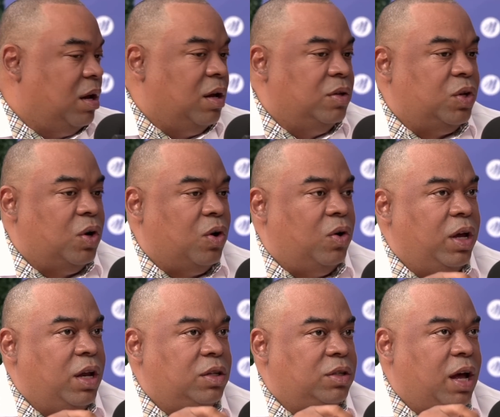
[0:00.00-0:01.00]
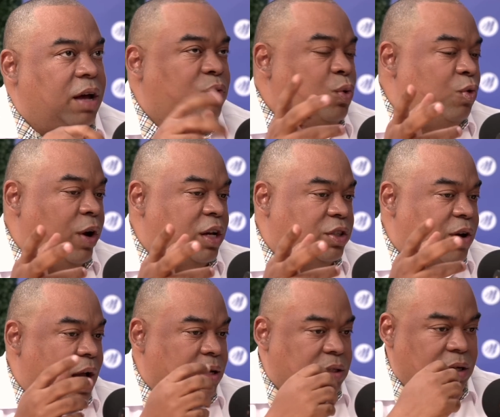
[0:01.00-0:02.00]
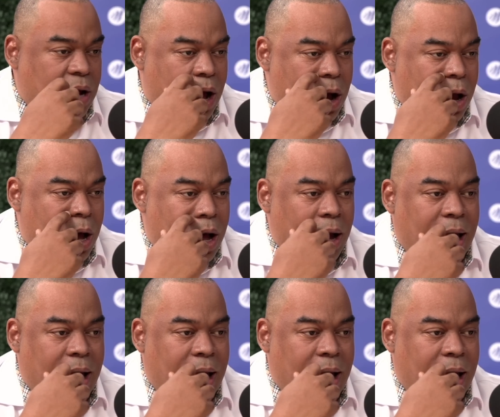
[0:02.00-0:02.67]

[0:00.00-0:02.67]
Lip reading: So they have 2 racetracks in Hong Kong.